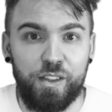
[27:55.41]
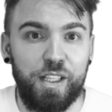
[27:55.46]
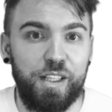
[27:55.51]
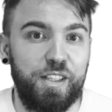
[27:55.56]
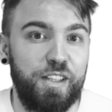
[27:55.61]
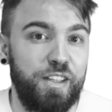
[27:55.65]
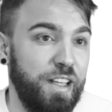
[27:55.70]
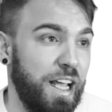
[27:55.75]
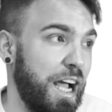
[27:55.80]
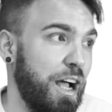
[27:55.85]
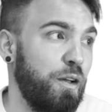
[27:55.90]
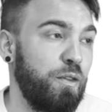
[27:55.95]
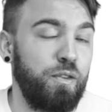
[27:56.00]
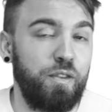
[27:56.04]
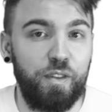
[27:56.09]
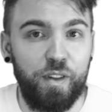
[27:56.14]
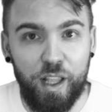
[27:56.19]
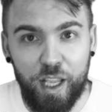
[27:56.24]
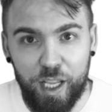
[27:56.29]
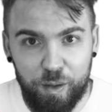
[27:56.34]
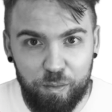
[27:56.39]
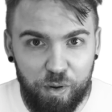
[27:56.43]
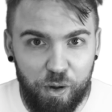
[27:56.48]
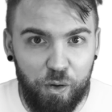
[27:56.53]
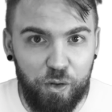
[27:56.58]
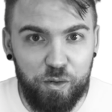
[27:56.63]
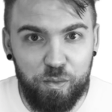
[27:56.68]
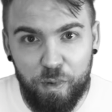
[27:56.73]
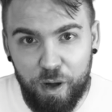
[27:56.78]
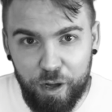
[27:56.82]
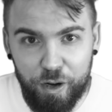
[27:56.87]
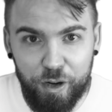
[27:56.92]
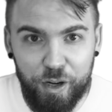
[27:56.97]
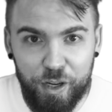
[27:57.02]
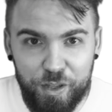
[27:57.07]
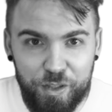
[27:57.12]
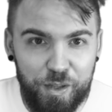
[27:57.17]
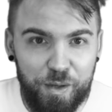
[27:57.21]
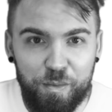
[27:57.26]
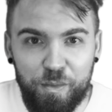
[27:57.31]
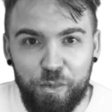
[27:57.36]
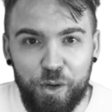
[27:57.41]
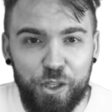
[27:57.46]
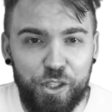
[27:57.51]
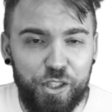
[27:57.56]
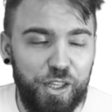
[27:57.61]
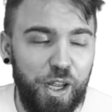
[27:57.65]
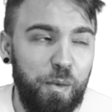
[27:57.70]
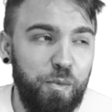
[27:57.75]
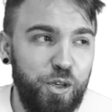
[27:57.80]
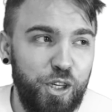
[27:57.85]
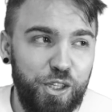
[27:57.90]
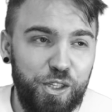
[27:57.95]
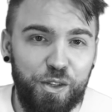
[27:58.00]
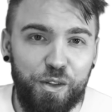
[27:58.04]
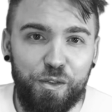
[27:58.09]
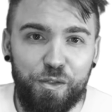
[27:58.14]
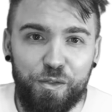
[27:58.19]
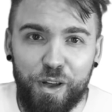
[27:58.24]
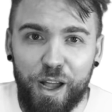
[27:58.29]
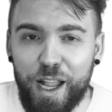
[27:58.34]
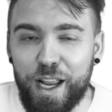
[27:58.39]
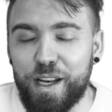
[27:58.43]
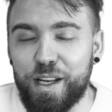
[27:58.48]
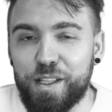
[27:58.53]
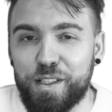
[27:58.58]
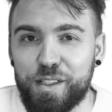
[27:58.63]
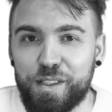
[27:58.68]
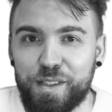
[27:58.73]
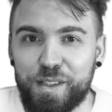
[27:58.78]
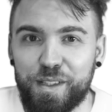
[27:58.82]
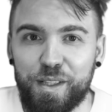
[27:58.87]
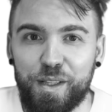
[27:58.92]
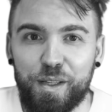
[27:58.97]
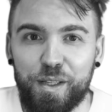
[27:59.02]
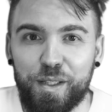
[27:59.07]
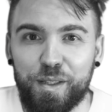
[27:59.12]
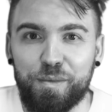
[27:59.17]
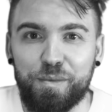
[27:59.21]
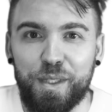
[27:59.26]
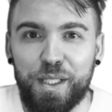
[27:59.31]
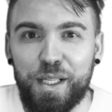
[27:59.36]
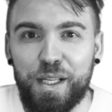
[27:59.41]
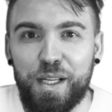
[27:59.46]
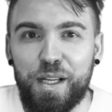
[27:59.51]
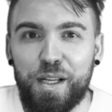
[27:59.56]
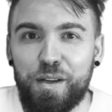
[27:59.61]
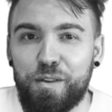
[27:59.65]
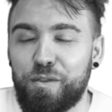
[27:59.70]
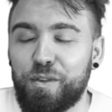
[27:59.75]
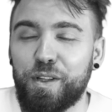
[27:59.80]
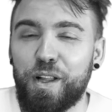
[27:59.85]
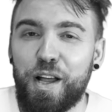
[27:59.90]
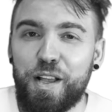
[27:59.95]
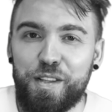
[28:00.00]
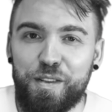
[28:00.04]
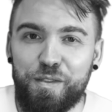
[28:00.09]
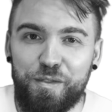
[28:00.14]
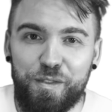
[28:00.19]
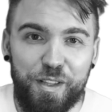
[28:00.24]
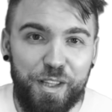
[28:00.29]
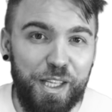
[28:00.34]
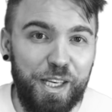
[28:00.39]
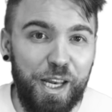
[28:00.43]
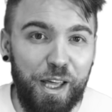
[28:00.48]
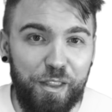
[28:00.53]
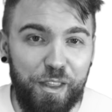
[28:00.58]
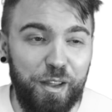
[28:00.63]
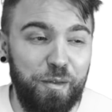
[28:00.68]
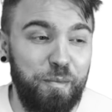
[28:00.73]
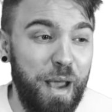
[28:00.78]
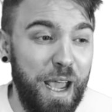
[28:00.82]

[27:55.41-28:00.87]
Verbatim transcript: This sounds like postmodernism, which some just define as the philosophy that nothing